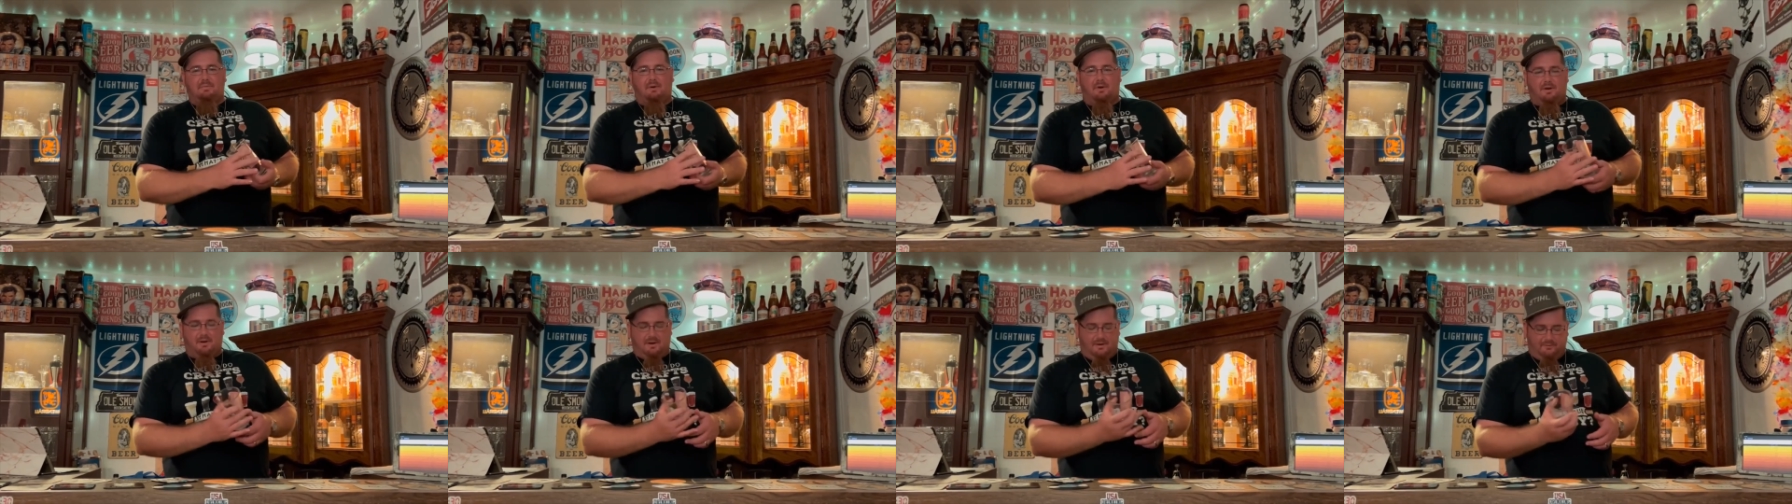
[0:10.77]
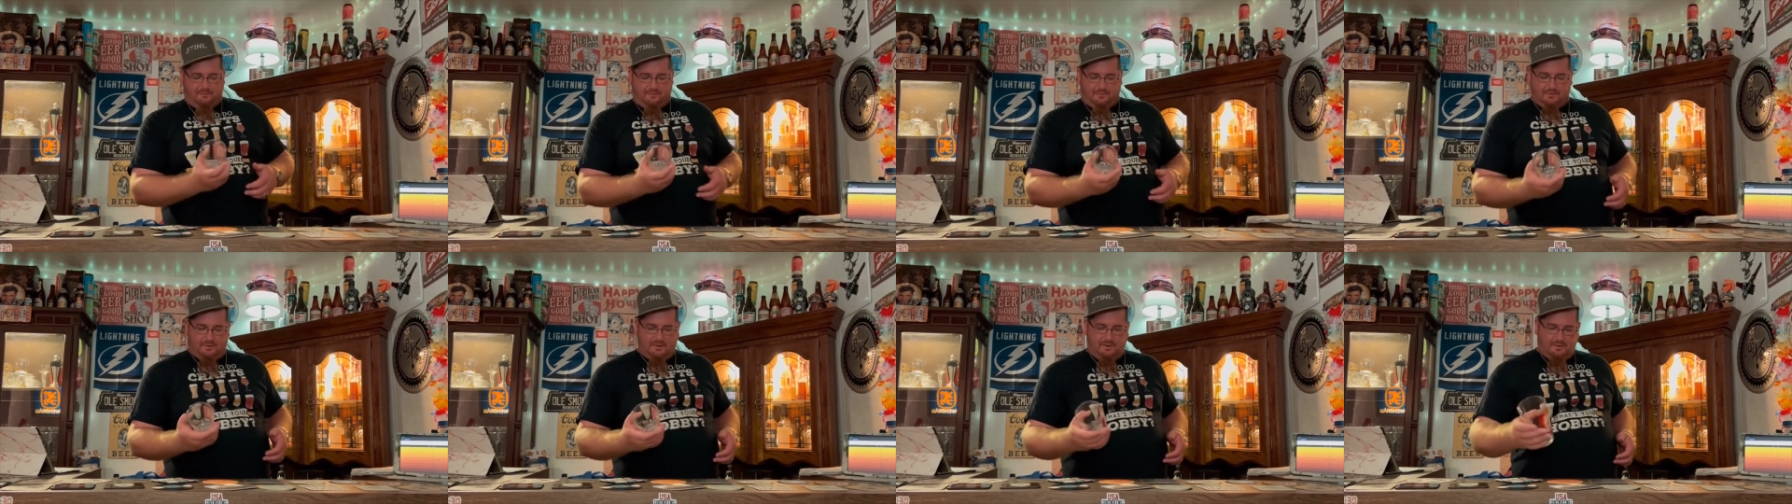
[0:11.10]
Bar
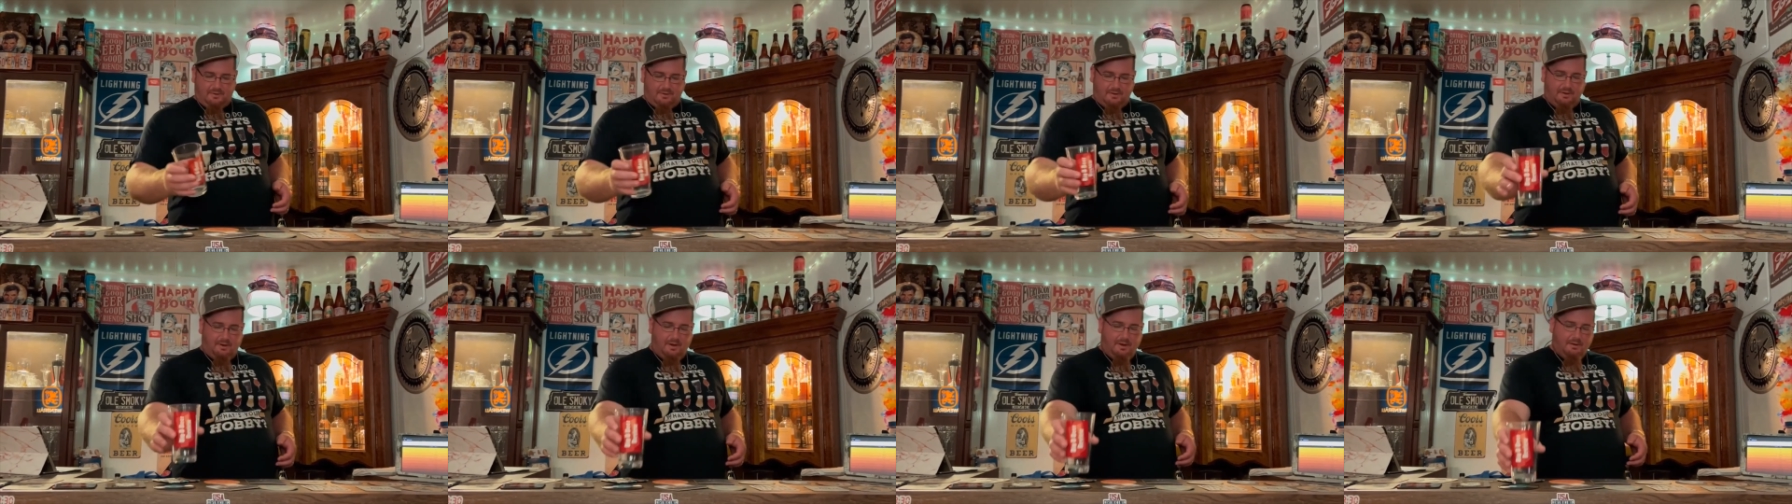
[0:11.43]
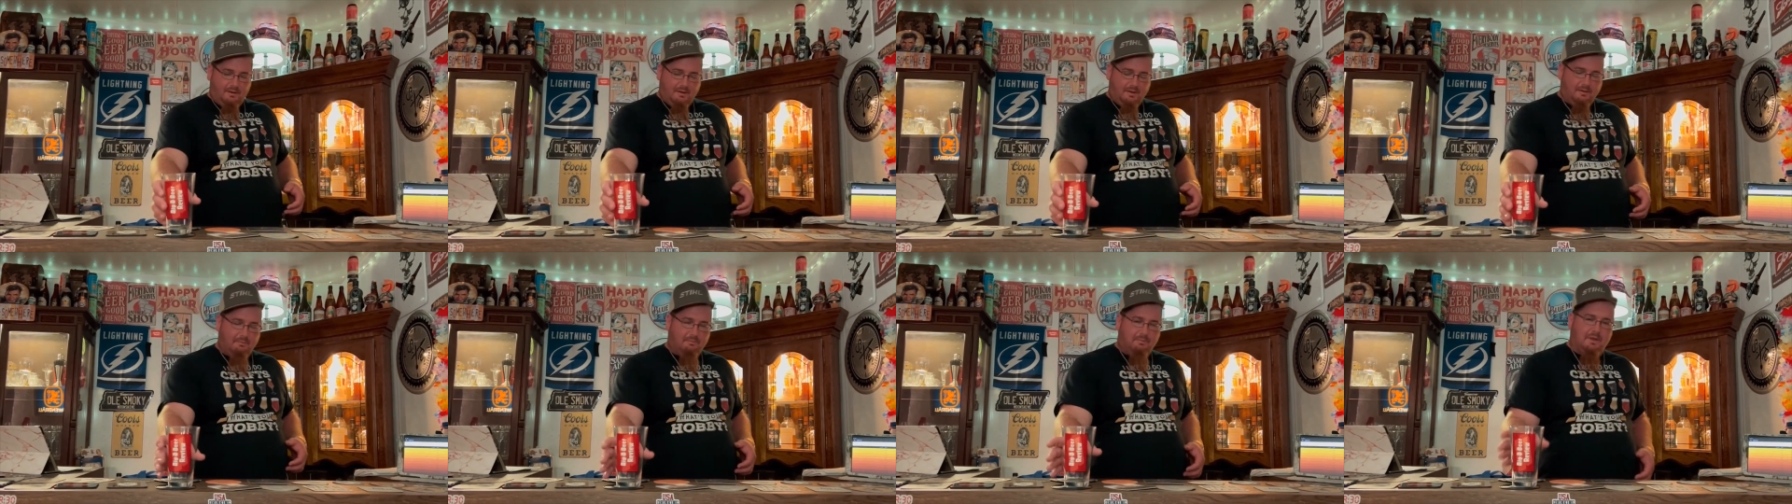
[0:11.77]
for another
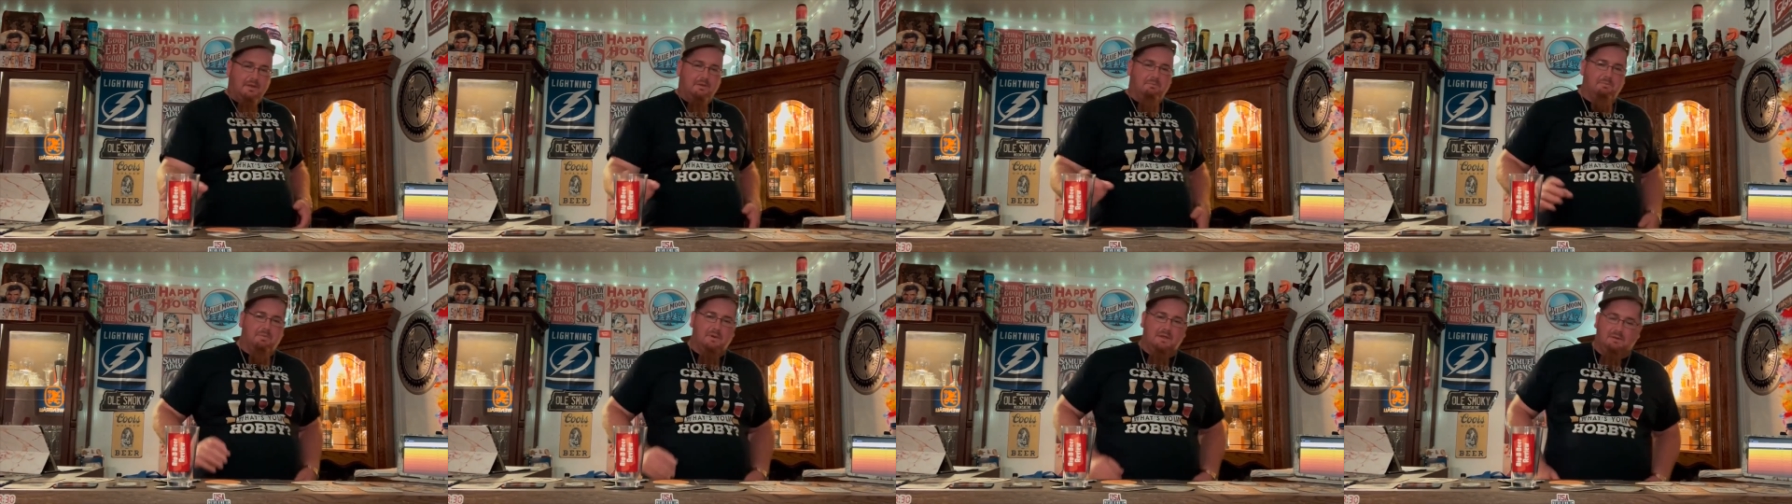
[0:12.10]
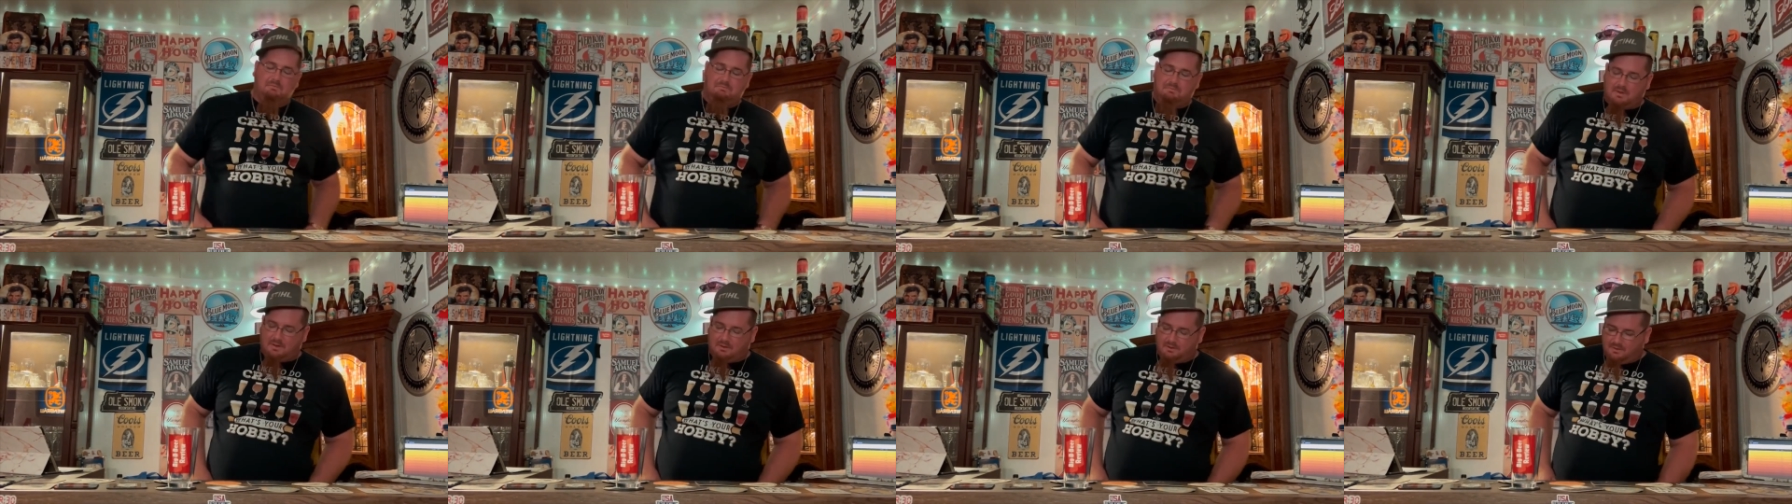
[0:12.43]
Big
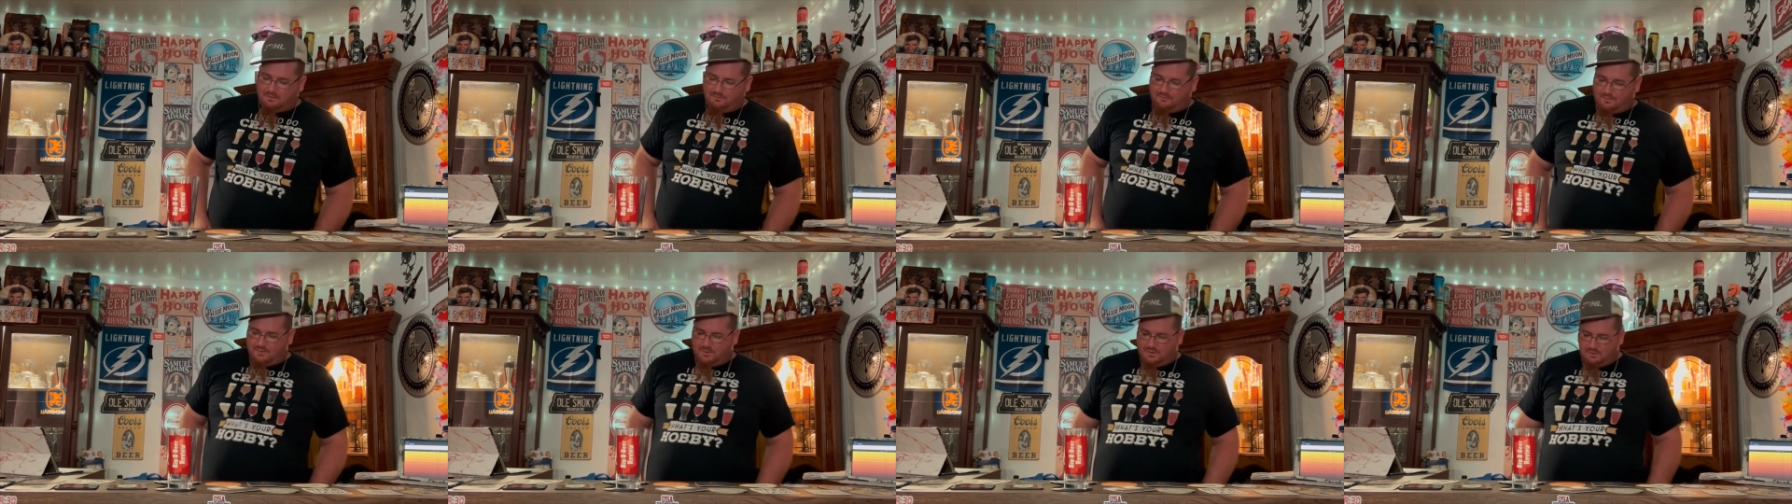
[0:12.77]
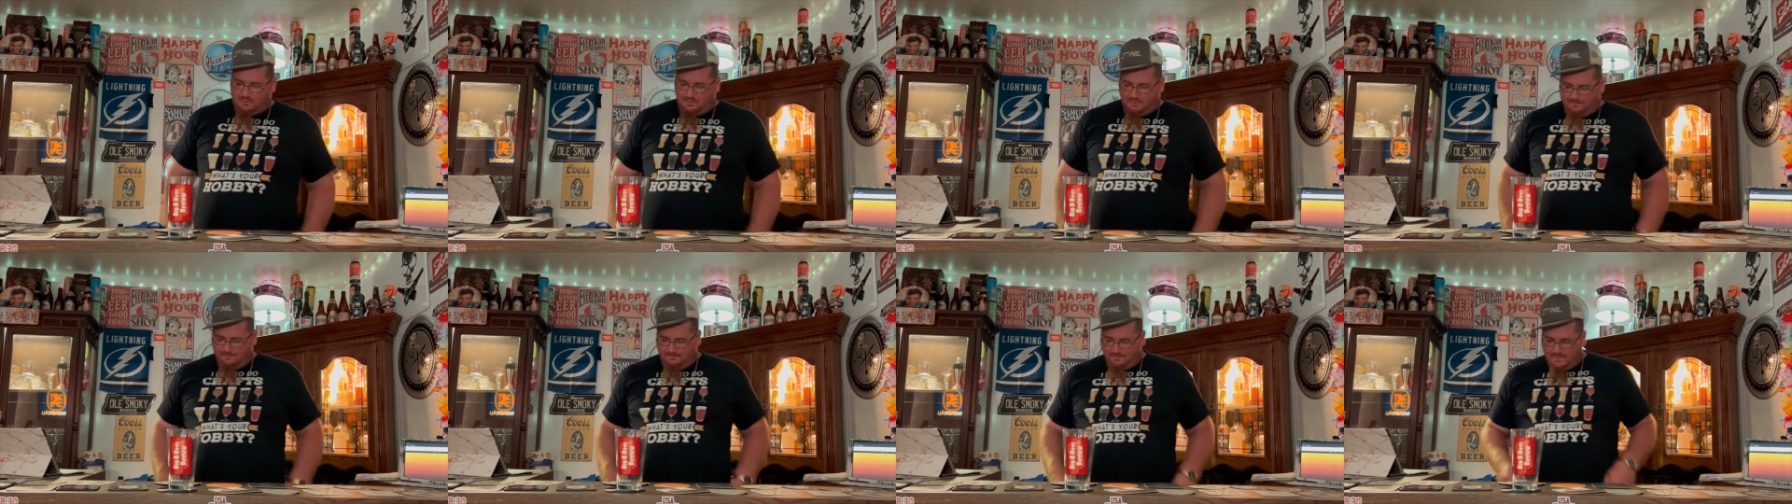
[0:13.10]
Beat Beer review.